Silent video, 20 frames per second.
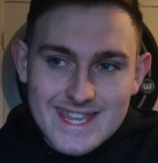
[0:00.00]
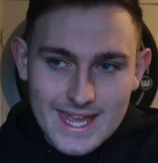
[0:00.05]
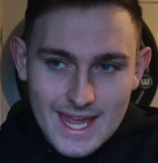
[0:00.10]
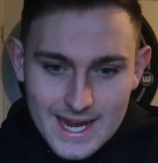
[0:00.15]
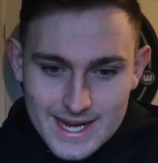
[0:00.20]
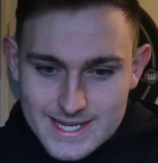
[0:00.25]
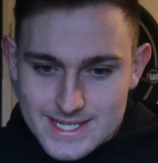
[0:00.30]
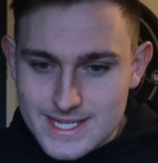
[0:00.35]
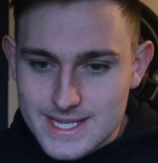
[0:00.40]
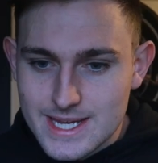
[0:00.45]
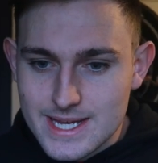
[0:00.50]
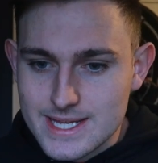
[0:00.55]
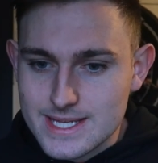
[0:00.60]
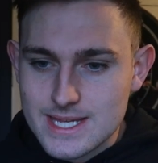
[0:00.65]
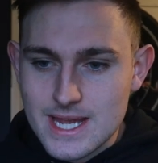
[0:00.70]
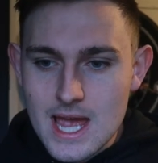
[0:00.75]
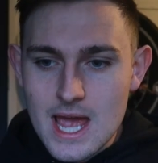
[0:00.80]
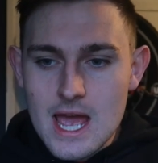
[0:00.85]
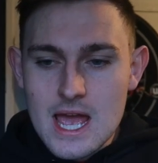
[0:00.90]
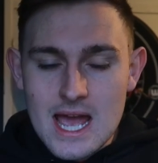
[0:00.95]
the
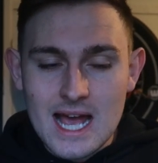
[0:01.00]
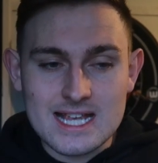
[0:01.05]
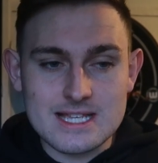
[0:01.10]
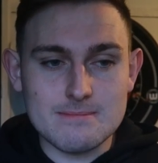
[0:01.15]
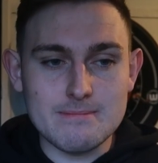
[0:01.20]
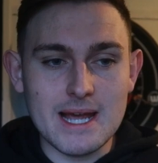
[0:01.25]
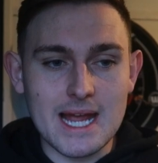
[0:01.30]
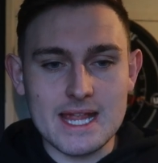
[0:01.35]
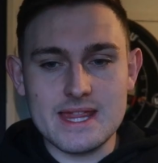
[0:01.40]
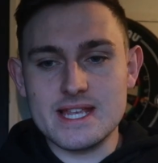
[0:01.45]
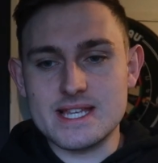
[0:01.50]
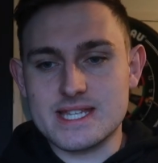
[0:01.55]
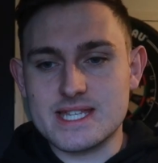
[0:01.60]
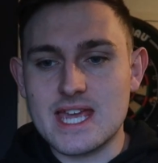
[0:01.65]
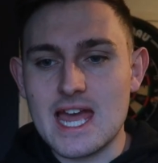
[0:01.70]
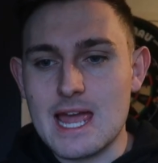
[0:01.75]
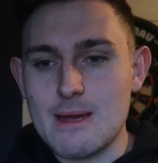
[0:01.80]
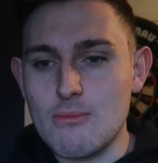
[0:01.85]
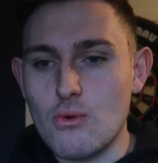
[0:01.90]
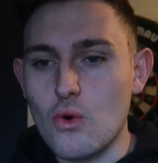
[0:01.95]
80s has made this
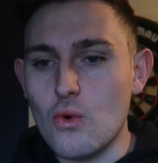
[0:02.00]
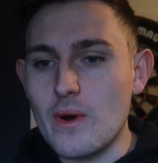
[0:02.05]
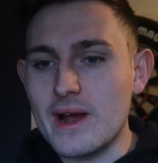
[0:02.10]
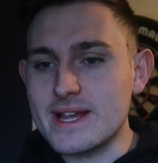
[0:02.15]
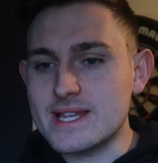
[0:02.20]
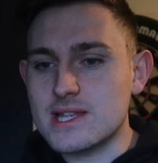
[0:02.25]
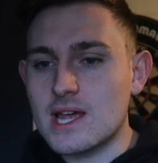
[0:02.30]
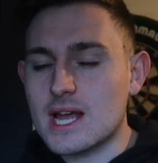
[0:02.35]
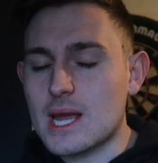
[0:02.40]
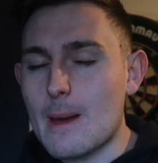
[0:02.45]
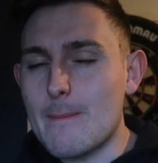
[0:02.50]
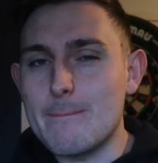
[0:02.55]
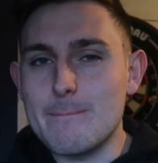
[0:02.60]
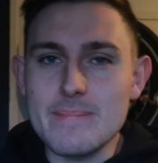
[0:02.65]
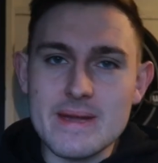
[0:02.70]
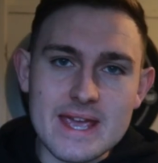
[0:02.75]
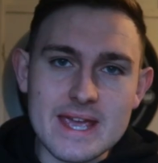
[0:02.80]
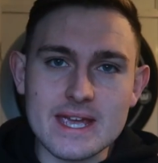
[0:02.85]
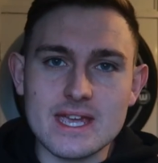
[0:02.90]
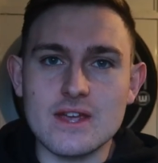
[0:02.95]
game always like a
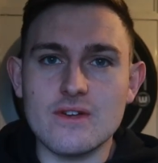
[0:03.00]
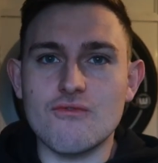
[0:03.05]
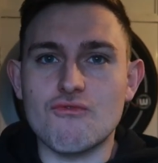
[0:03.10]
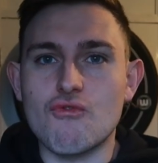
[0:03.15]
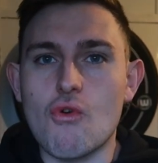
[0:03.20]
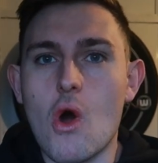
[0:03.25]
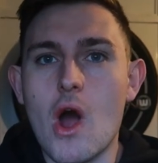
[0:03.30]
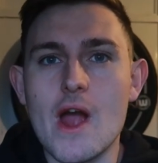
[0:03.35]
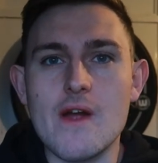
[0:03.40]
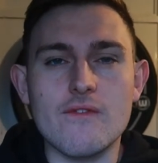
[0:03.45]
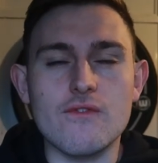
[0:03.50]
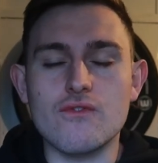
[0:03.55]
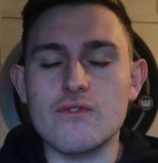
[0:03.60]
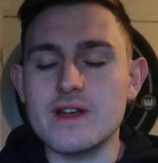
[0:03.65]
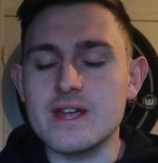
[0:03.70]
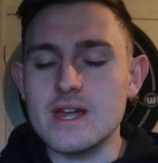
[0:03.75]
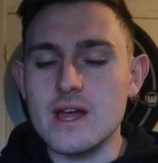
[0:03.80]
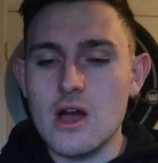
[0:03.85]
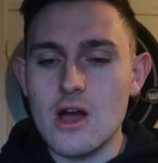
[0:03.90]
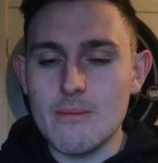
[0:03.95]
big
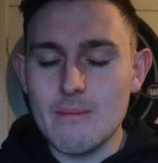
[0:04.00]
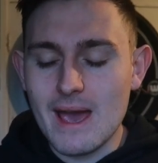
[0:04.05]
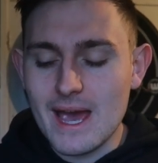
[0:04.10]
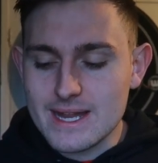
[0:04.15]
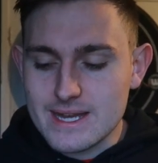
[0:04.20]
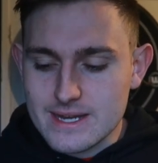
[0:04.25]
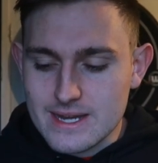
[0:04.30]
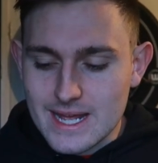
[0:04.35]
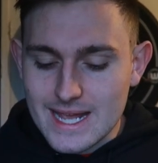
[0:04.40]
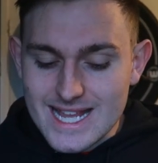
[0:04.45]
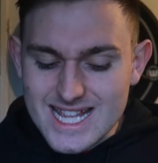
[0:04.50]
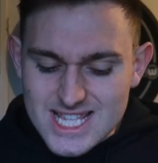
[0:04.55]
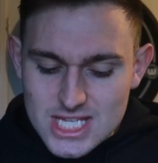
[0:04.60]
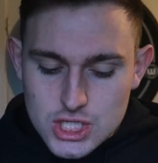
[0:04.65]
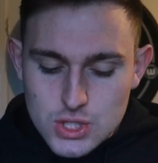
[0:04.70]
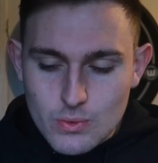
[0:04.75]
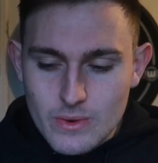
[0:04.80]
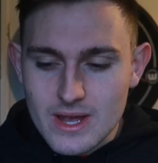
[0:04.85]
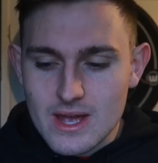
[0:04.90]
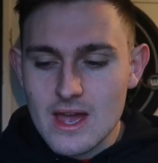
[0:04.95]
rivalry heading
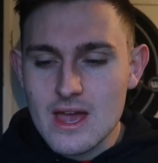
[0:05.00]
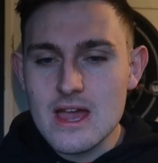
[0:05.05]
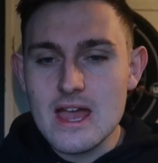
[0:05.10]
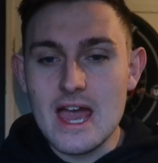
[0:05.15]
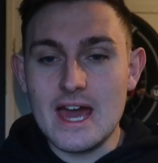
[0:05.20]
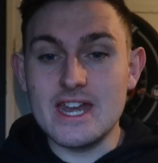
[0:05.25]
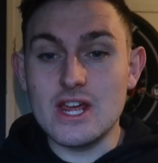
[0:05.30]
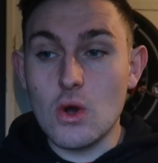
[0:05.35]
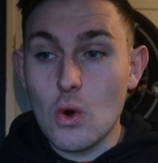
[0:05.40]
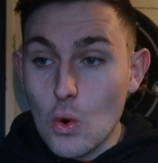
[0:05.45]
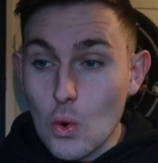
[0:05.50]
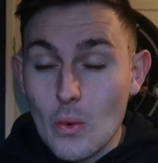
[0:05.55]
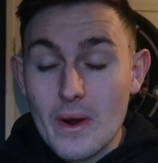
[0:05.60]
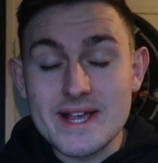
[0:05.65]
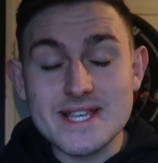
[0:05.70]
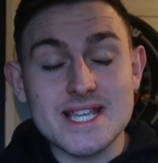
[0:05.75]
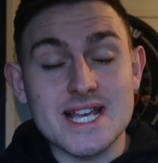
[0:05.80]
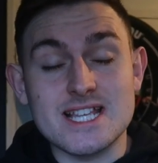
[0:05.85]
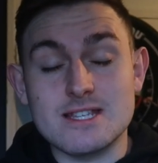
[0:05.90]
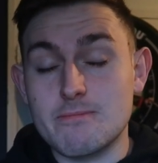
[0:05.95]
into it, and it
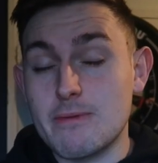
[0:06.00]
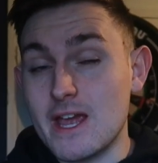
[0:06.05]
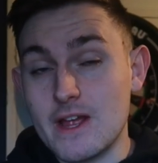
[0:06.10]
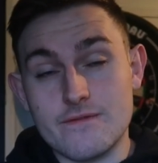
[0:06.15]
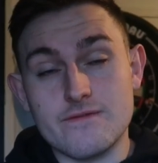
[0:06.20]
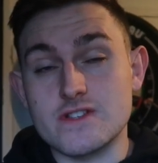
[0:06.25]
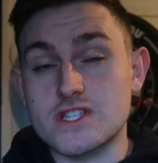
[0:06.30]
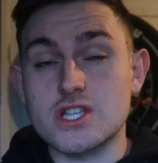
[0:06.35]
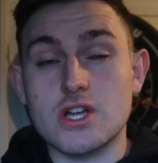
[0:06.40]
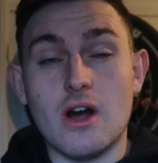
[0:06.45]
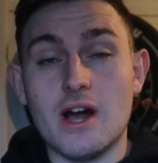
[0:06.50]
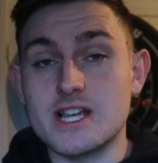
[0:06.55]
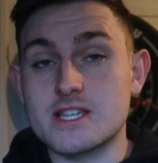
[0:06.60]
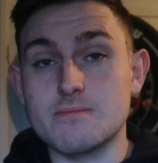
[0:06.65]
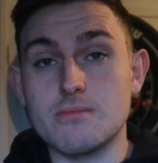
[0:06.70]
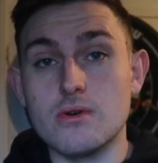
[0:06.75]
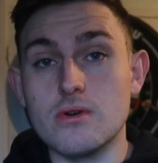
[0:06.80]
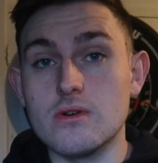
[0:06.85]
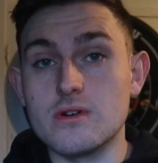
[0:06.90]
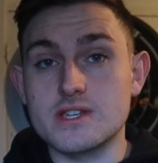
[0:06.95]
always gets picked for Sky
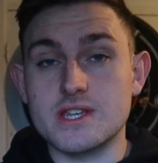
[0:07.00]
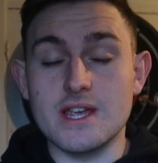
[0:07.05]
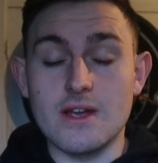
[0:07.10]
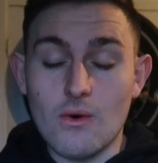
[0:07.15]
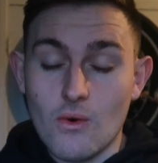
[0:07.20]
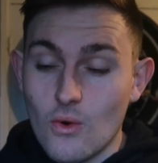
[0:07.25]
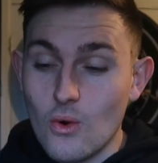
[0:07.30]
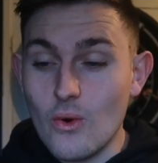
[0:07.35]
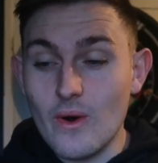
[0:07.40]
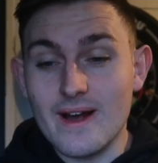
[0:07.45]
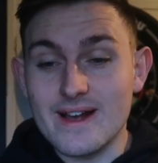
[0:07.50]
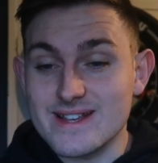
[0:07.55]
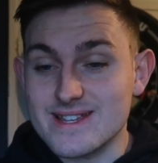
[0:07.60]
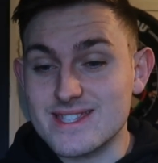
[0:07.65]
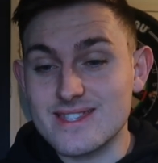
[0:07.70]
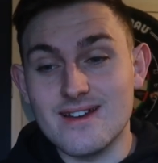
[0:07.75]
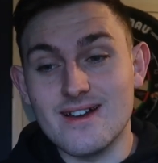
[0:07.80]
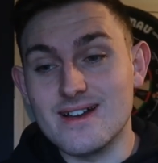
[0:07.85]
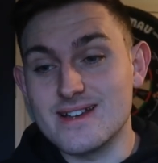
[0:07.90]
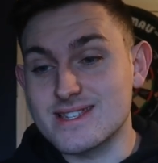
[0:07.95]
Sports. It
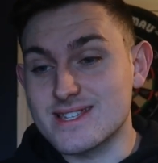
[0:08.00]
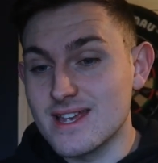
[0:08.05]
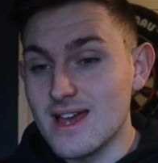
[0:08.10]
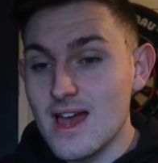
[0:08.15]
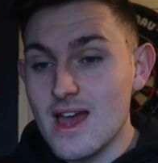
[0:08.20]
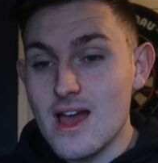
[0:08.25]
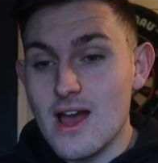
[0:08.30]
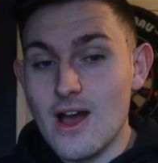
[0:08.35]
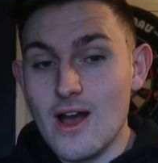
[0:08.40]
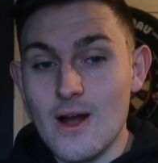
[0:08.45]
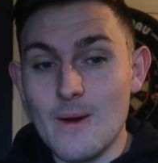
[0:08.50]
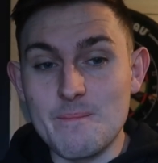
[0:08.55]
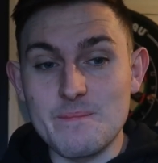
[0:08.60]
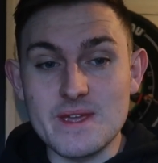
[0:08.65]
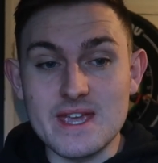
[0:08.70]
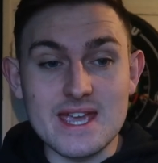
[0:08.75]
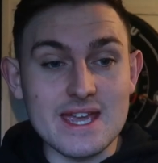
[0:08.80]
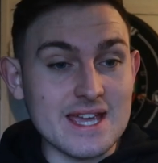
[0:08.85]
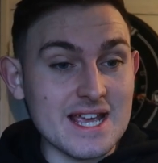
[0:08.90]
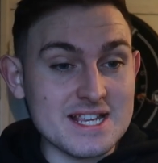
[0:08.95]
always does.
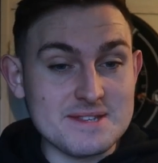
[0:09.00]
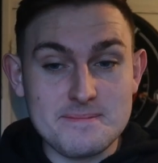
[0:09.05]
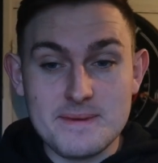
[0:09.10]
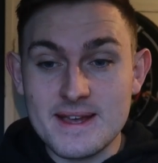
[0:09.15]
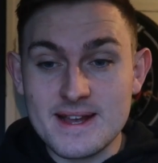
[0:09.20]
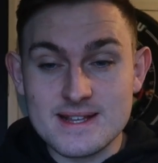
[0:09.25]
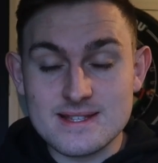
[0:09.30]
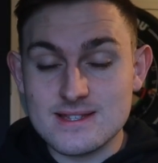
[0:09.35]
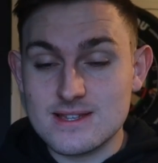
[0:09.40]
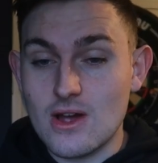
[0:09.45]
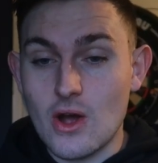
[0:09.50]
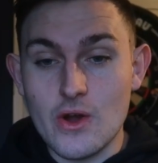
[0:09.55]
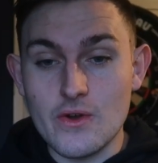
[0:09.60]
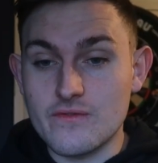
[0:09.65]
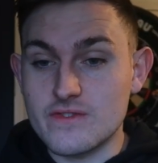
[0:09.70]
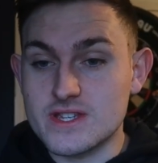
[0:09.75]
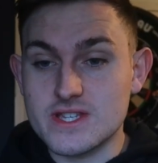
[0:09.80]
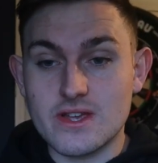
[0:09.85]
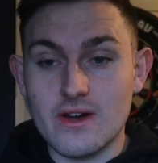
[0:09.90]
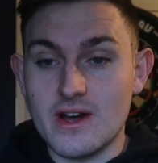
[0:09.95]
It gets picked
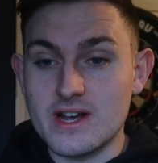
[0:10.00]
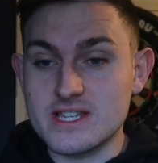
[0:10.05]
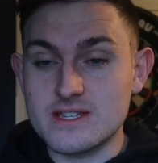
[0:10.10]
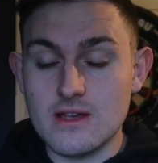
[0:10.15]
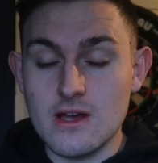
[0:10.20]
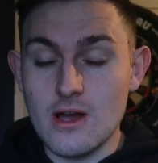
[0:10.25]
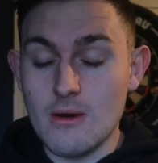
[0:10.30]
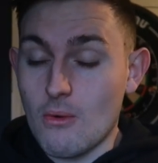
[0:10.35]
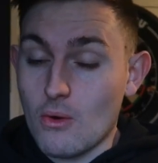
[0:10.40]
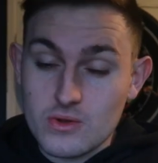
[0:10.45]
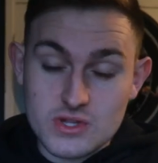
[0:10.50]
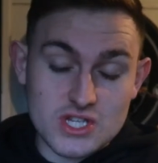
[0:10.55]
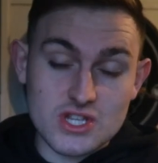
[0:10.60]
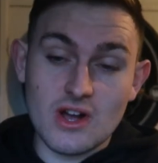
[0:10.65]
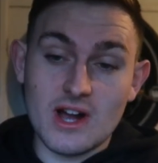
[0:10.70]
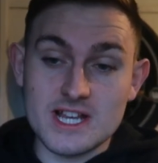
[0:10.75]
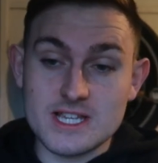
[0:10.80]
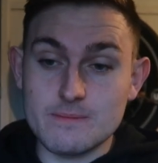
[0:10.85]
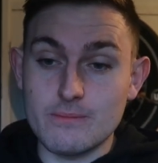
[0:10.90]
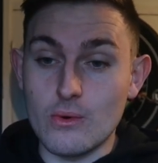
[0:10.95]
over Sky
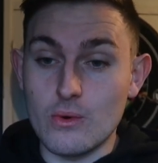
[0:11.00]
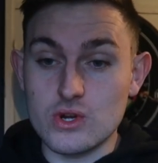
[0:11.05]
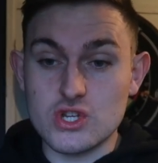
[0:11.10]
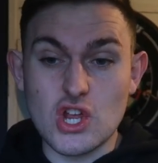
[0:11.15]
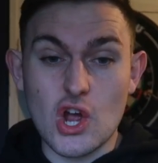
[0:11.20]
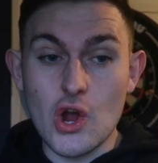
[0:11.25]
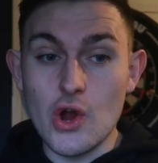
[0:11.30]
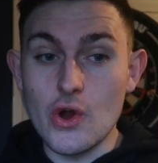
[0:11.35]
Sports